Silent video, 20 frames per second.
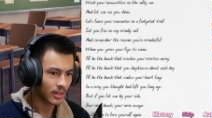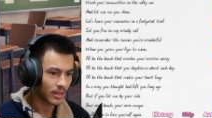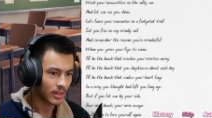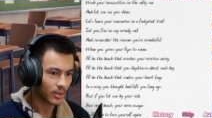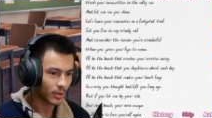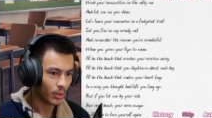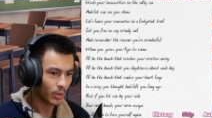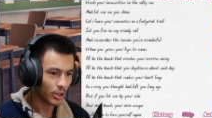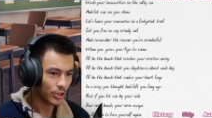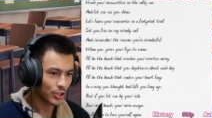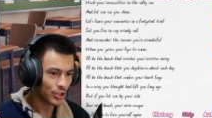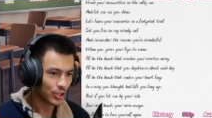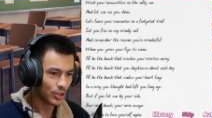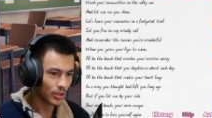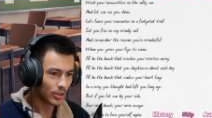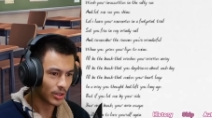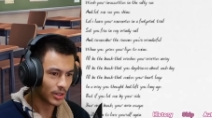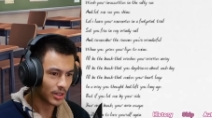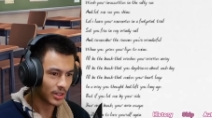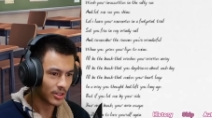wash
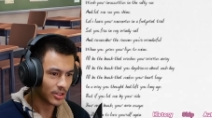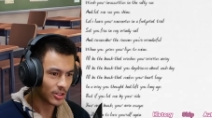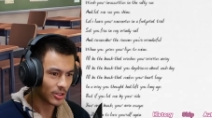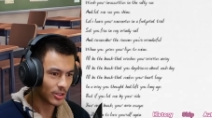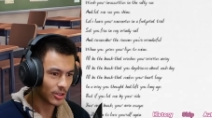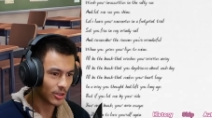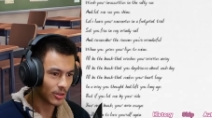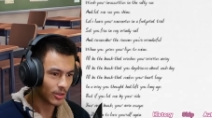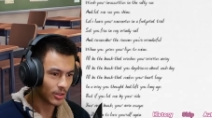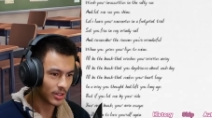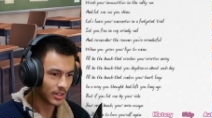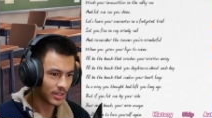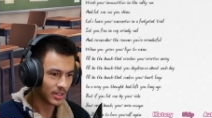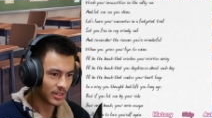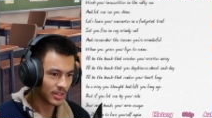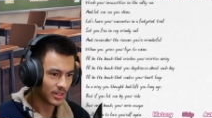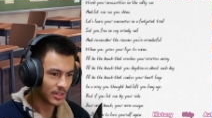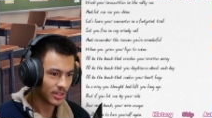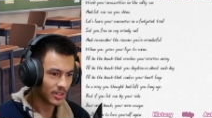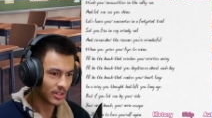your insecurities
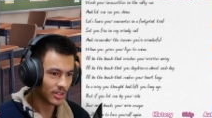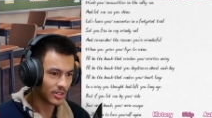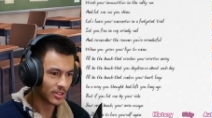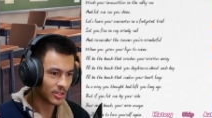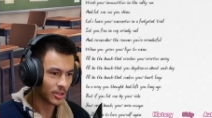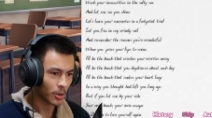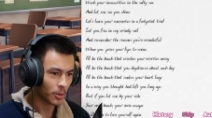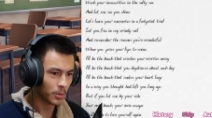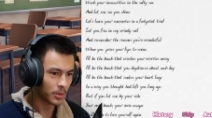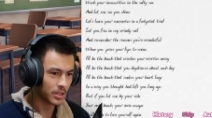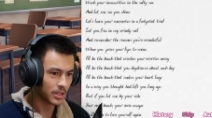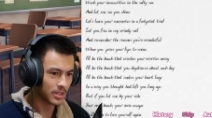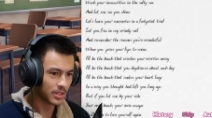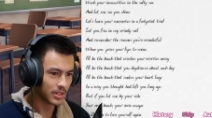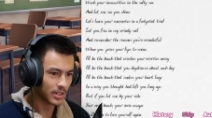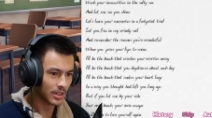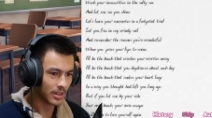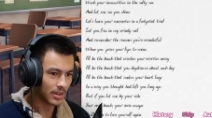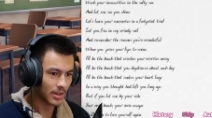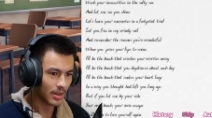in the salty
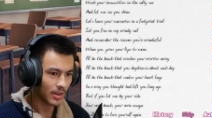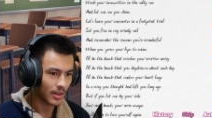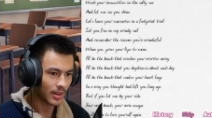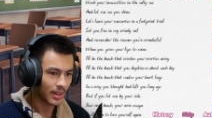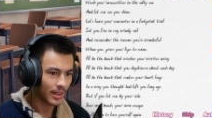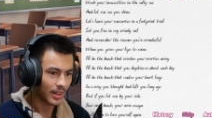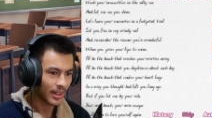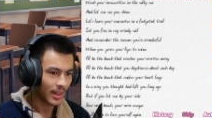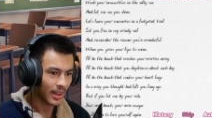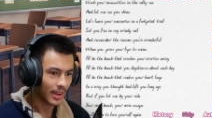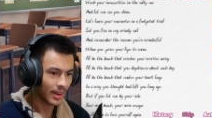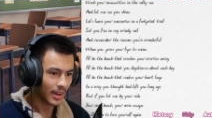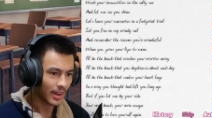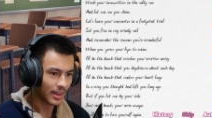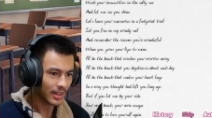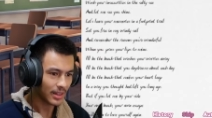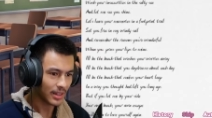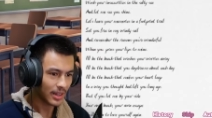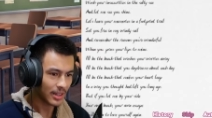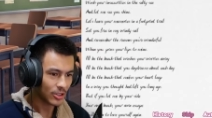sea, and
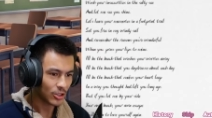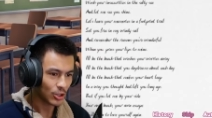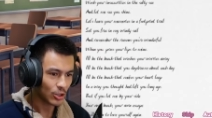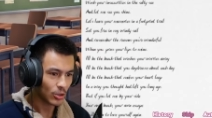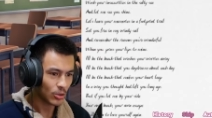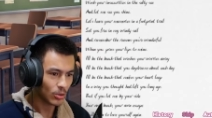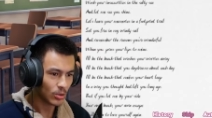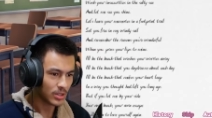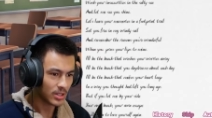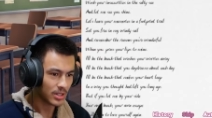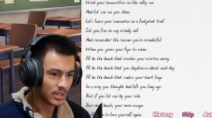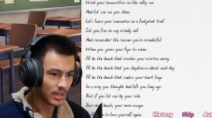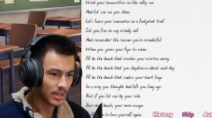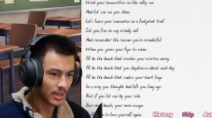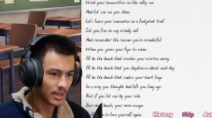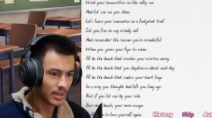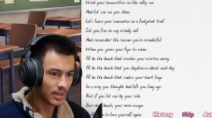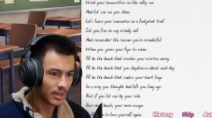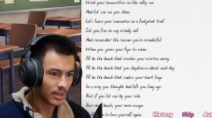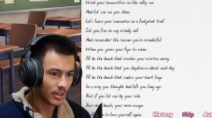I'd let you
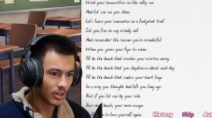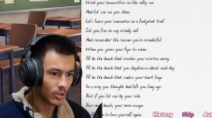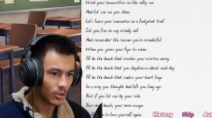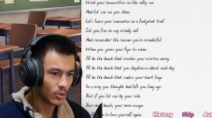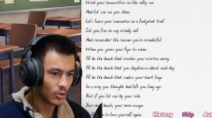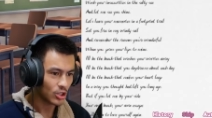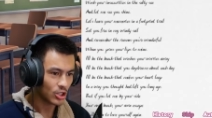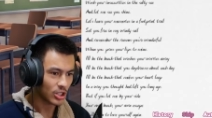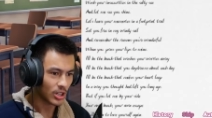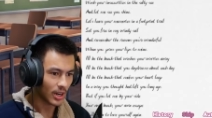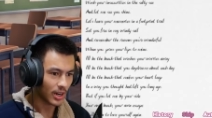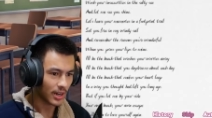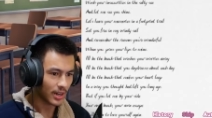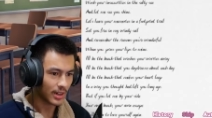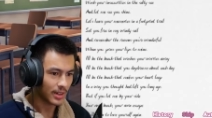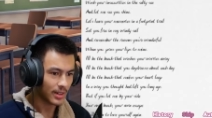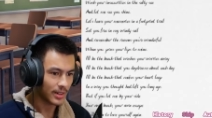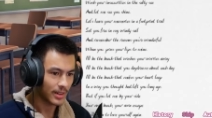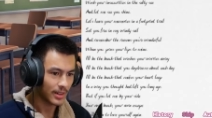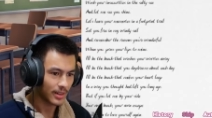see you
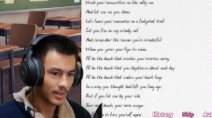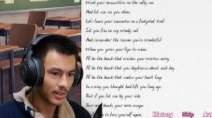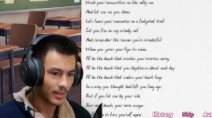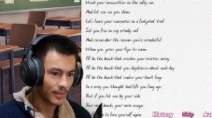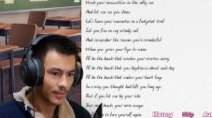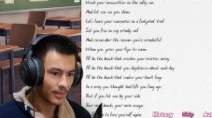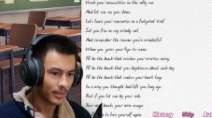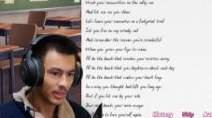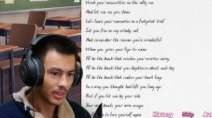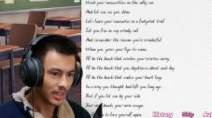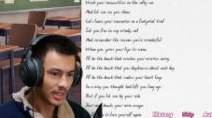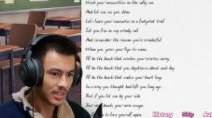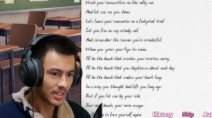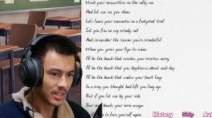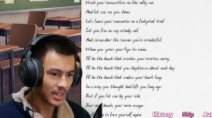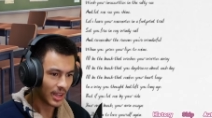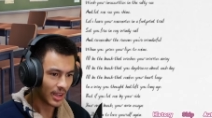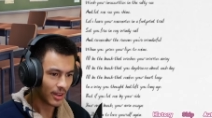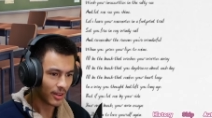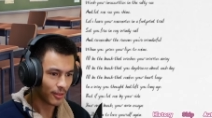shine. Let's
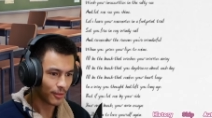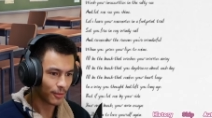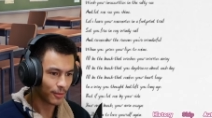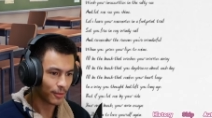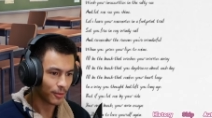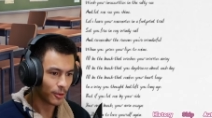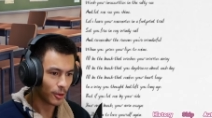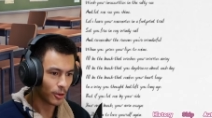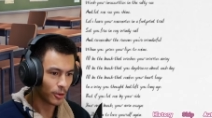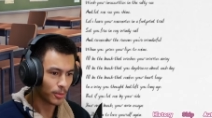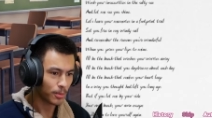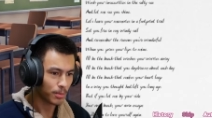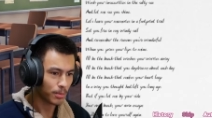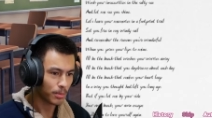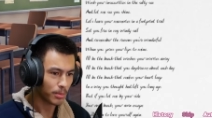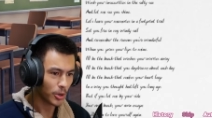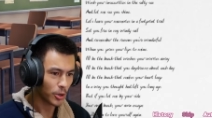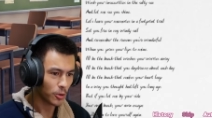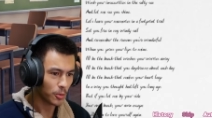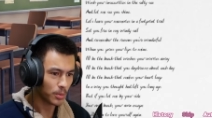have your
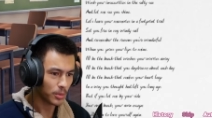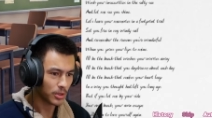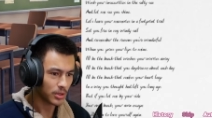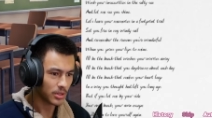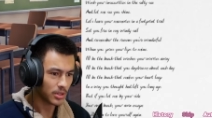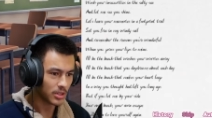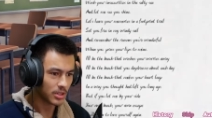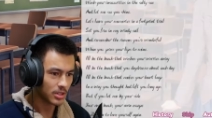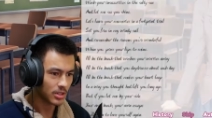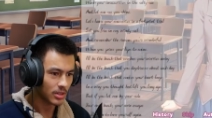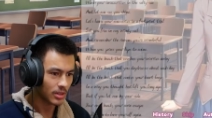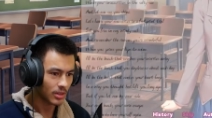moments.